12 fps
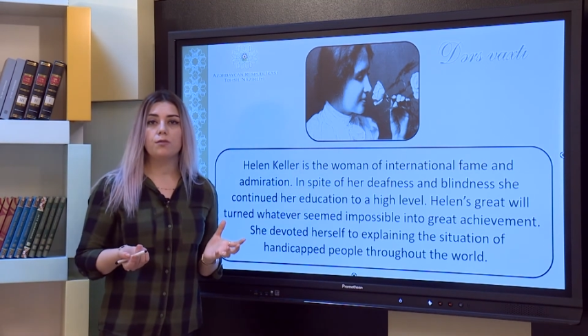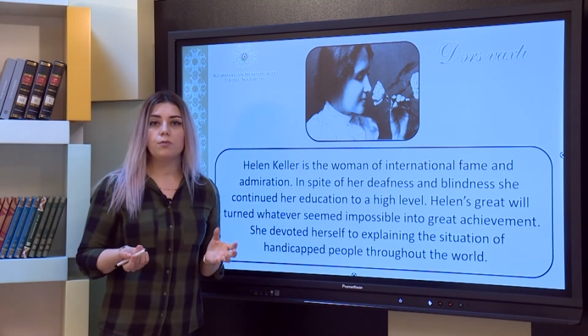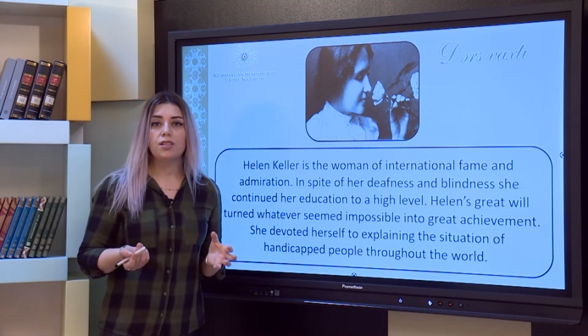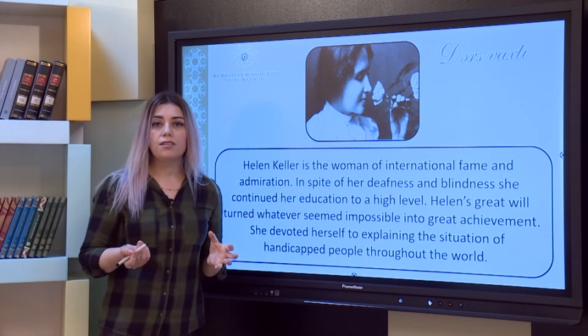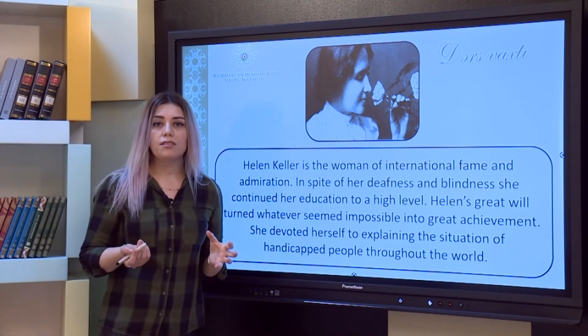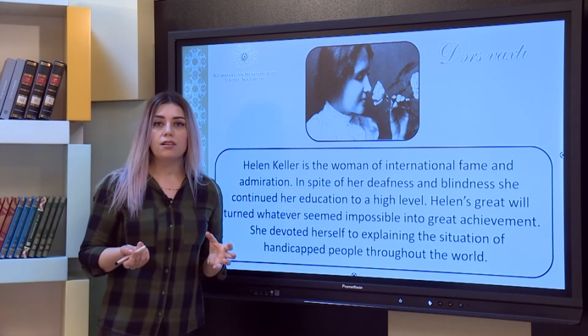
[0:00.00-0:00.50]

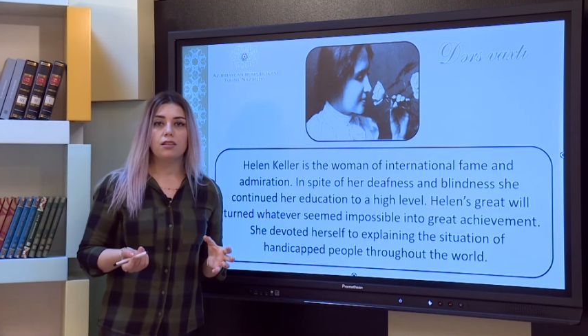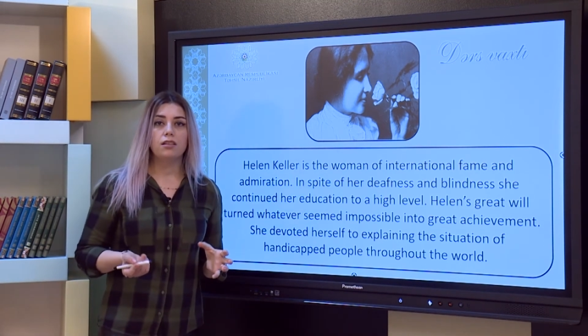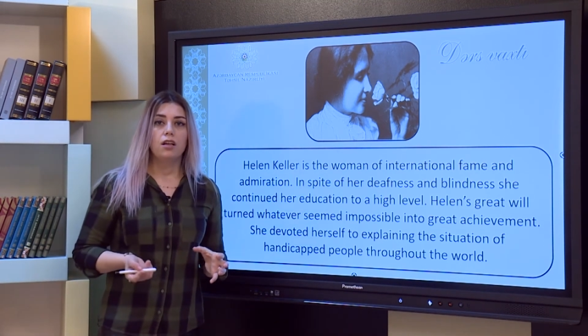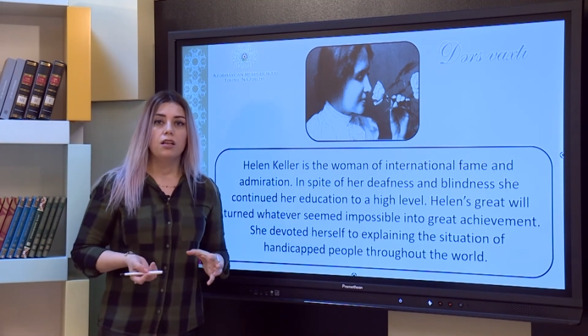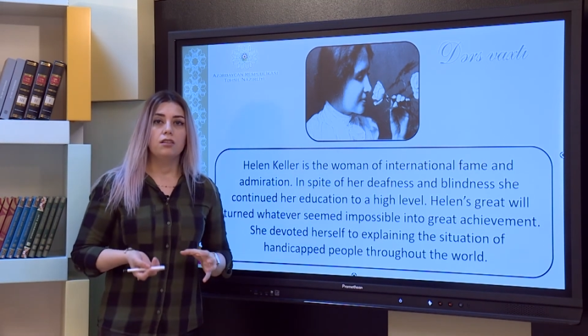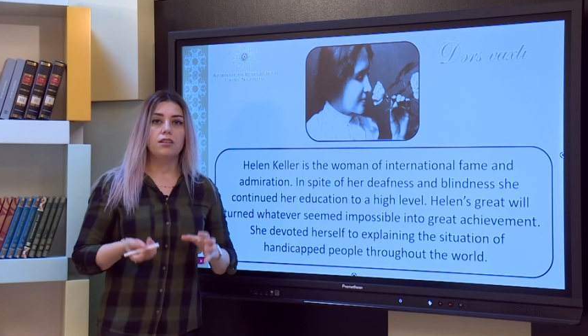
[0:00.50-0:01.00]
means
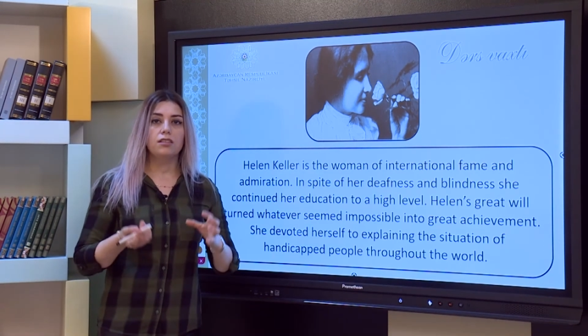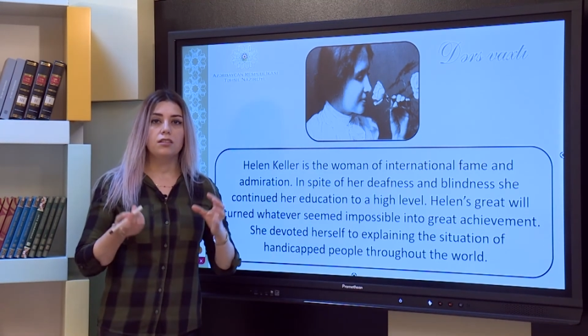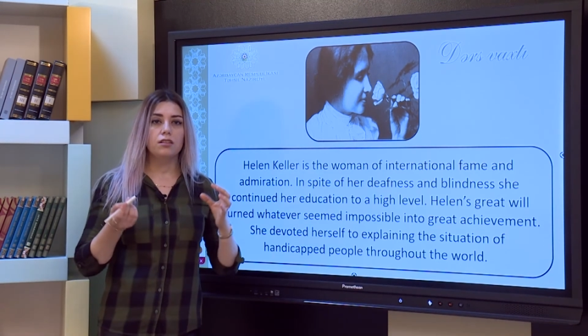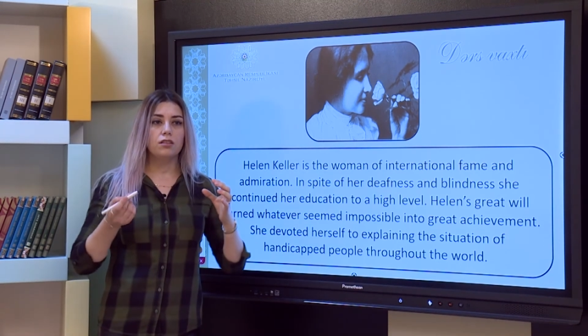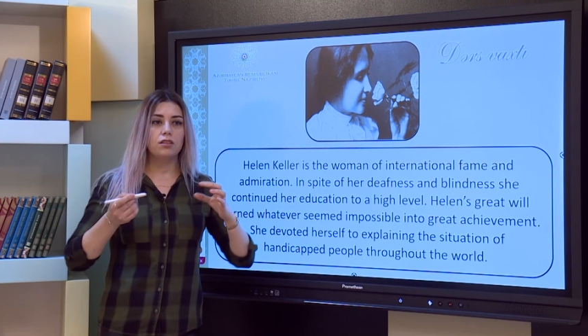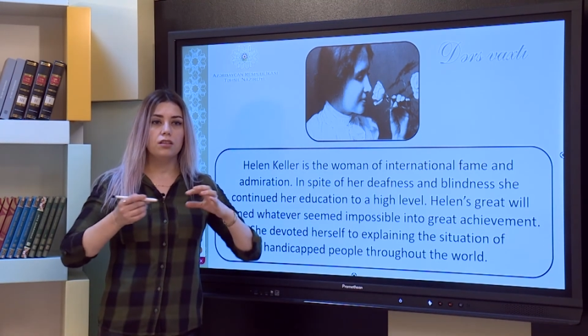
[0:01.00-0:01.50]
that,
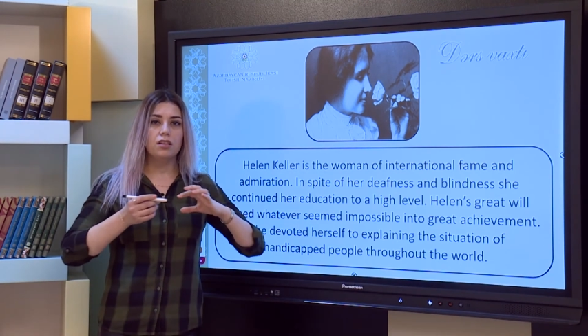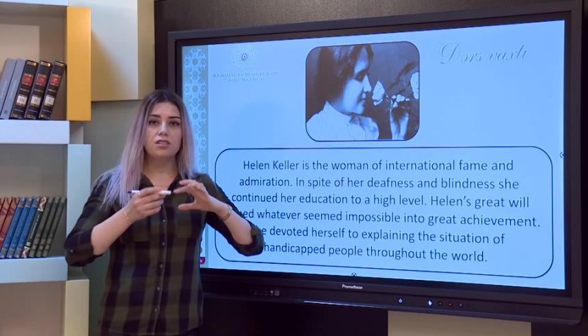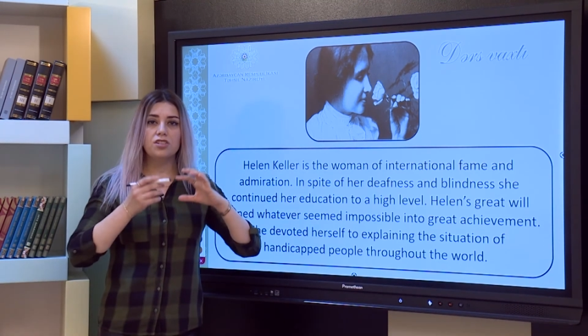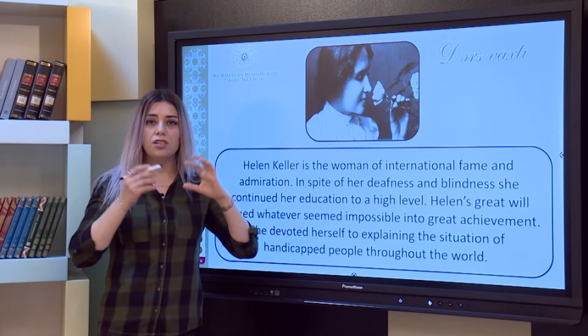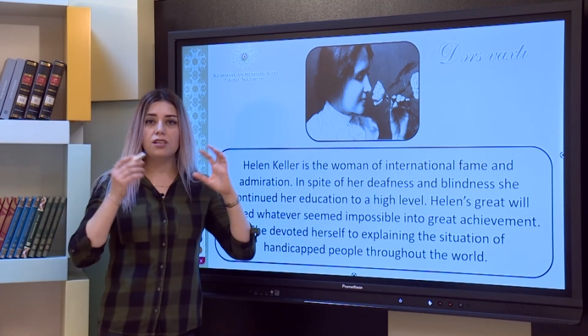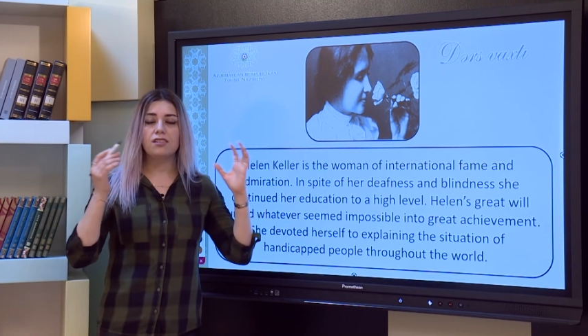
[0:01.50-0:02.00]

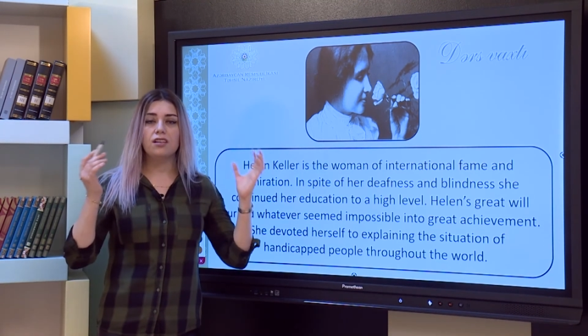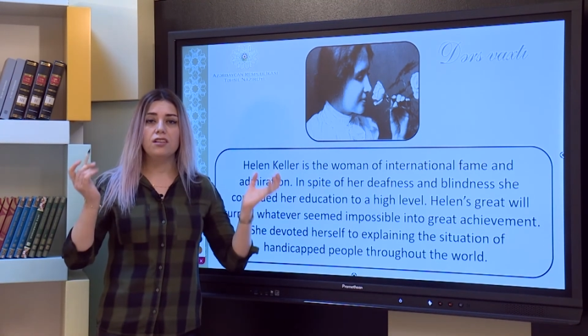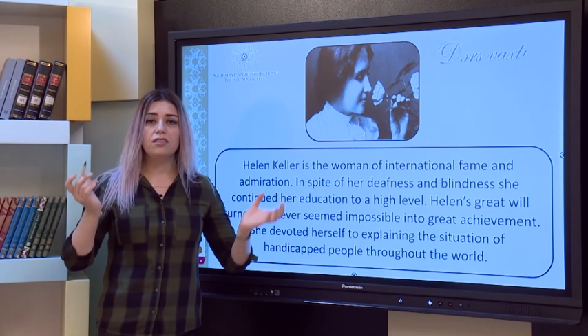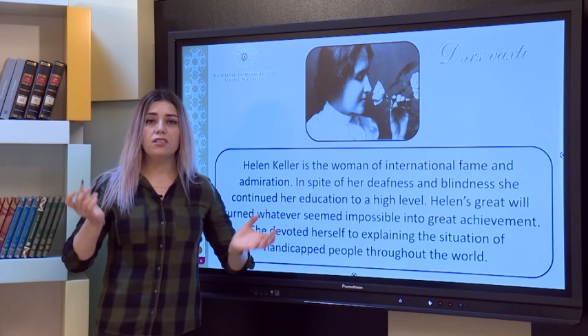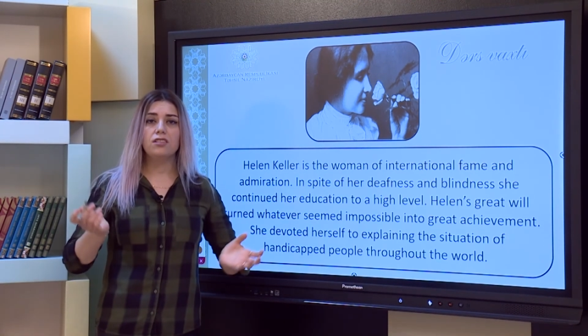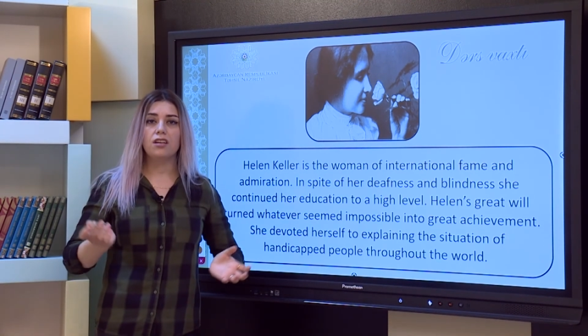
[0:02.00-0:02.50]
she is
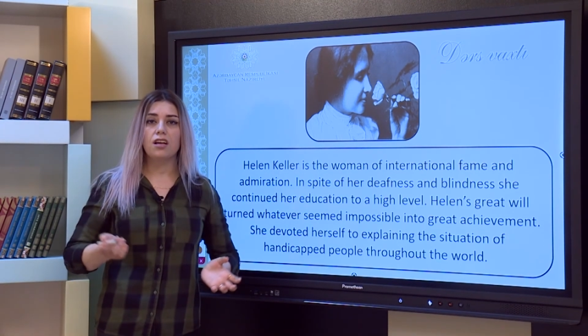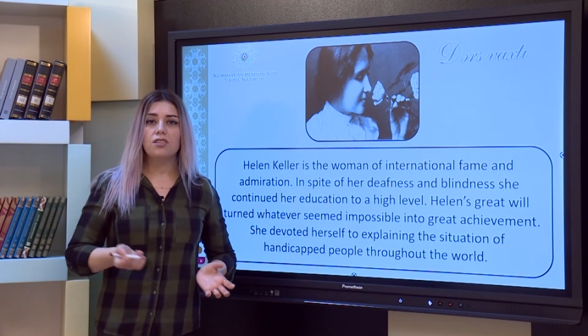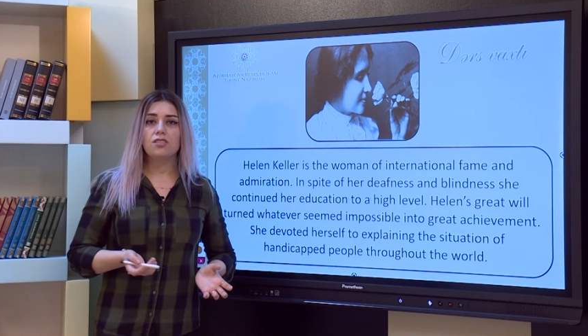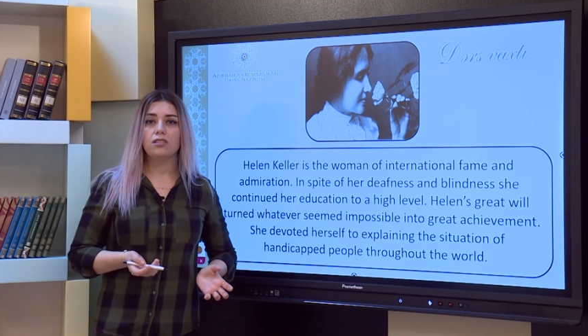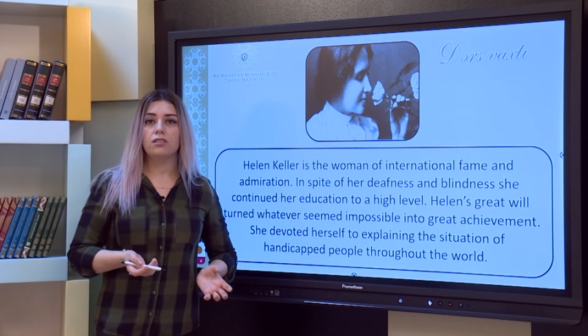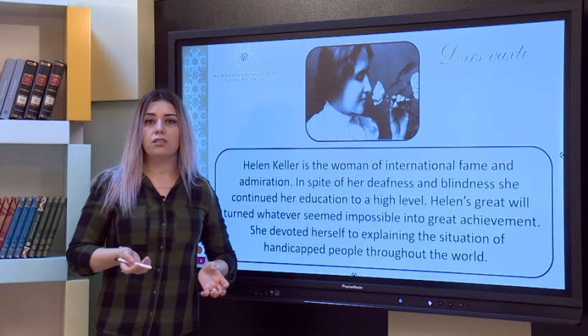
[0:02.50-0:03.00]

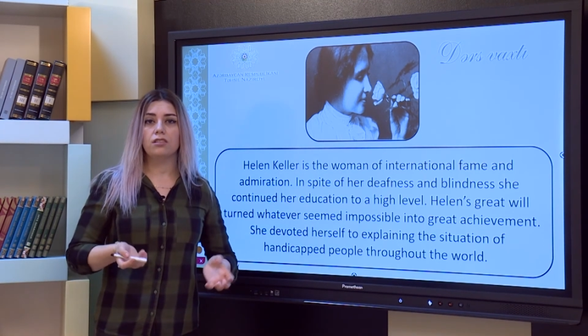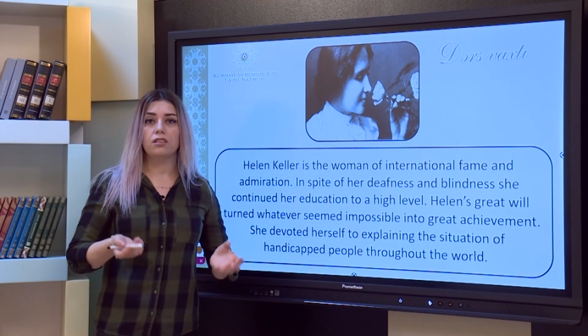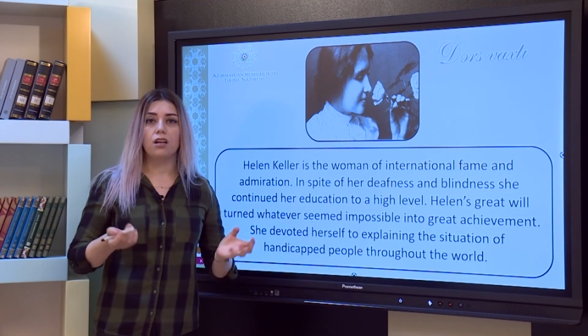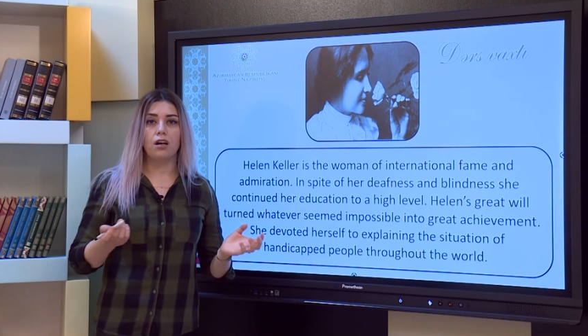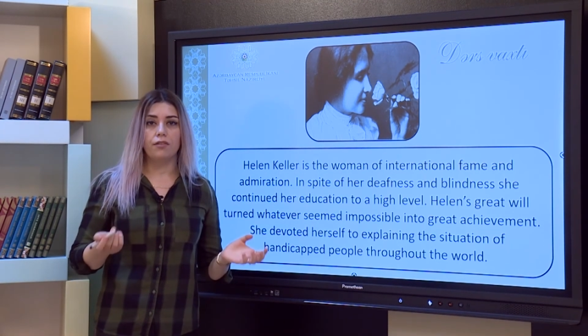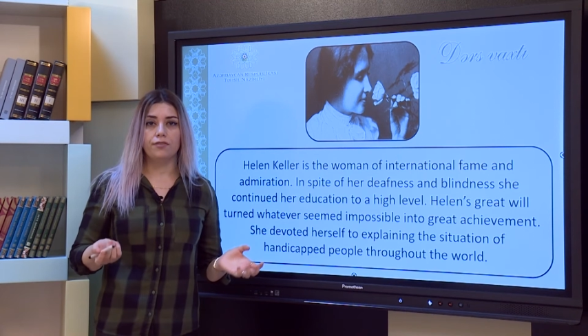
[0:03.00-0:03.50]
internationally
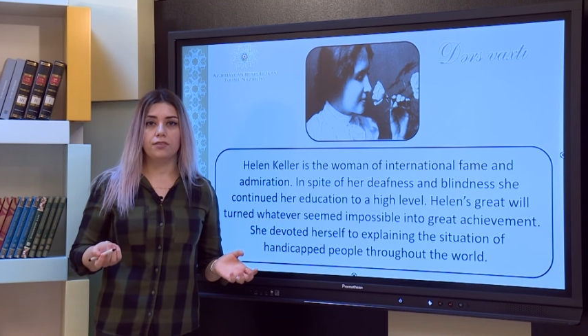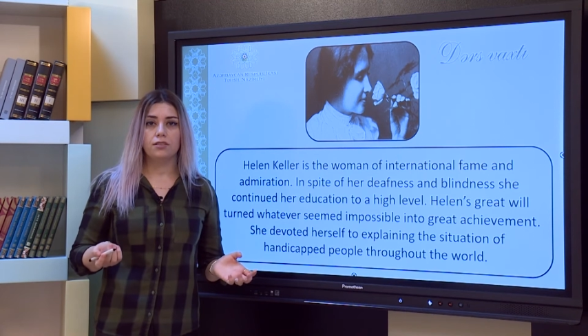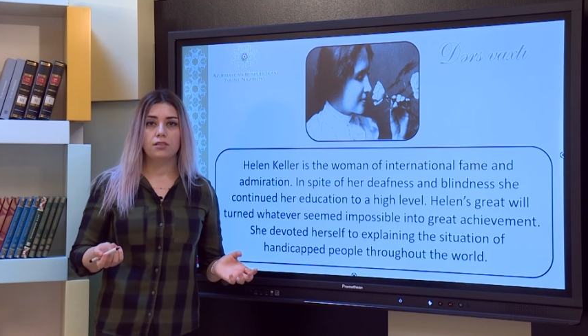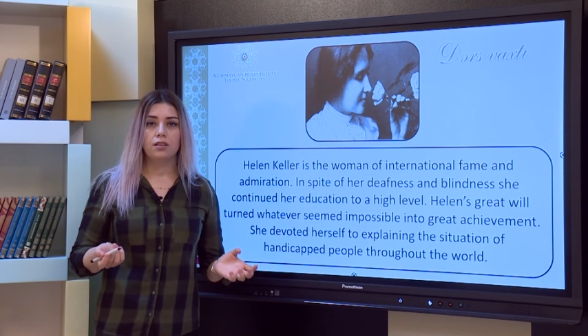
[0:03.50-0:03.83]
loved.